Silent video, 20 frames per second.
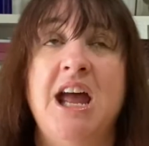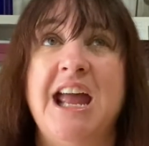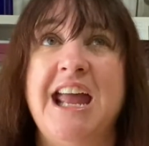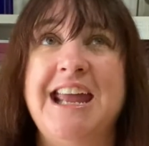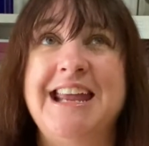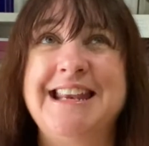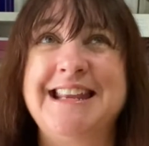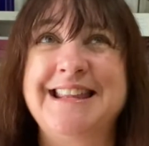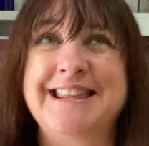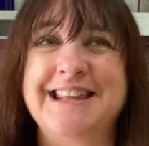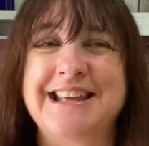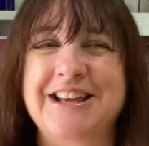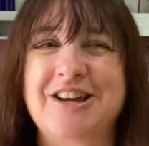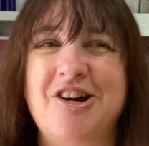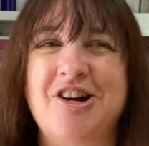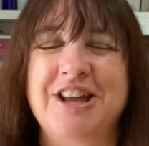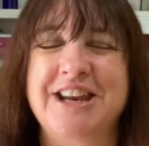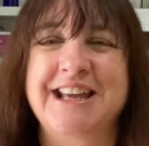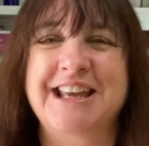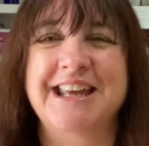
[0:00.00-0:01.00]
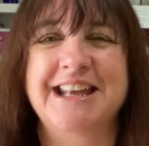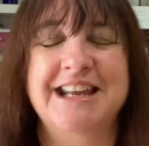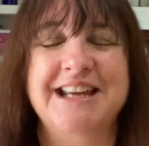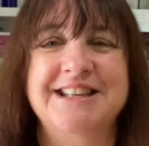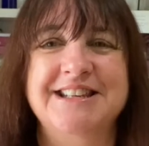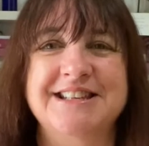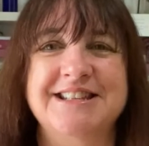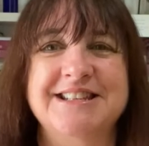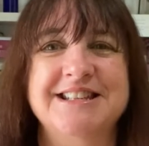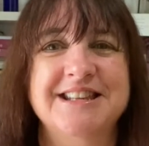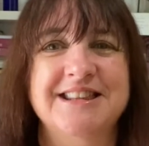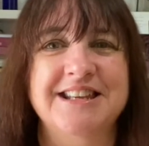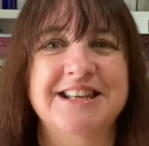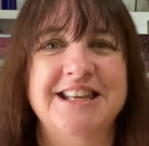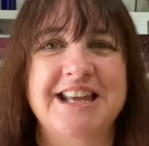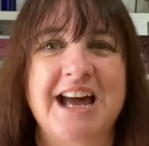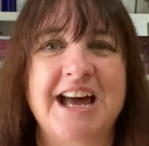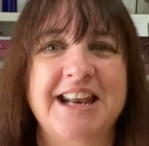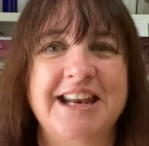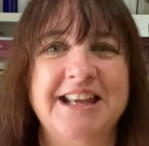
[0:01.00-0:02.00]
anything kind of connected to the
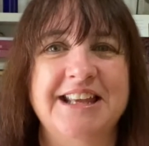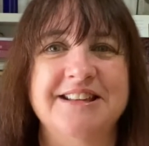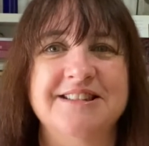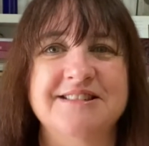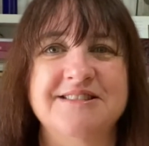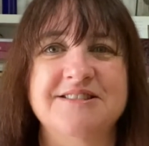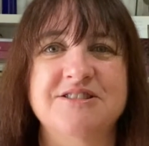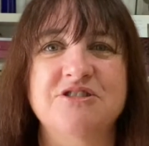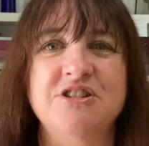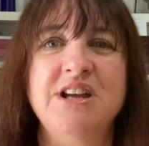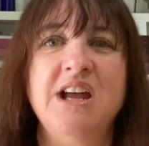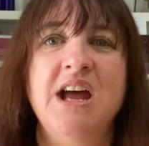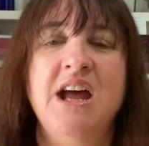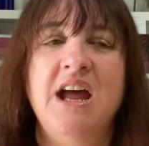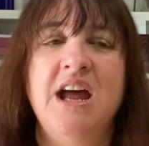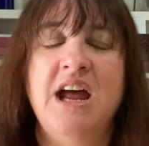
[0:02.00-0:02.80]
yarny industry.